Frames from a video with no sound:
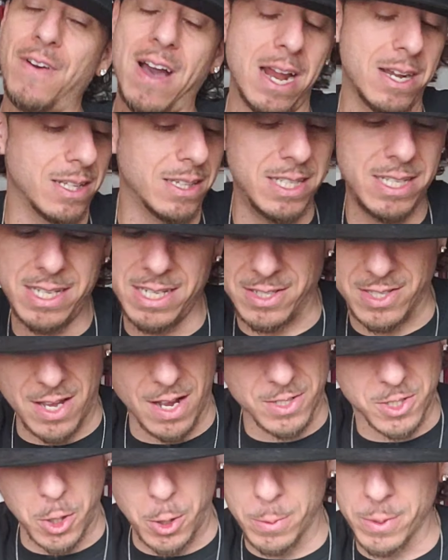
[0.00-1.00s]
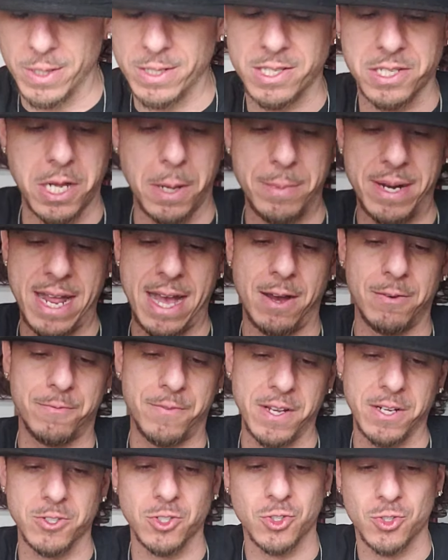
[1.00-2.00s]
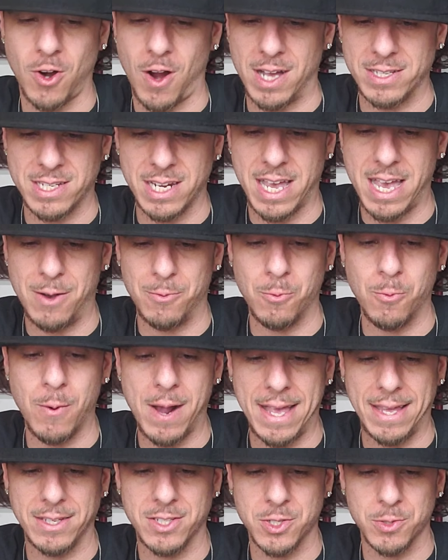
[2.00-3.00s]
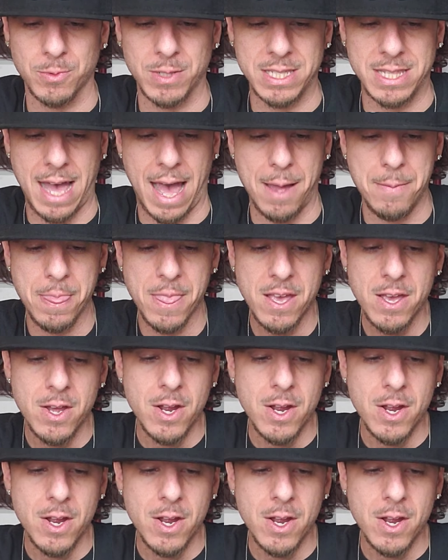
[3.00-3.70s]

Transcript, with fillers: Finally, it's October. It's coming out. Fingers crossed. I can't wait to read that.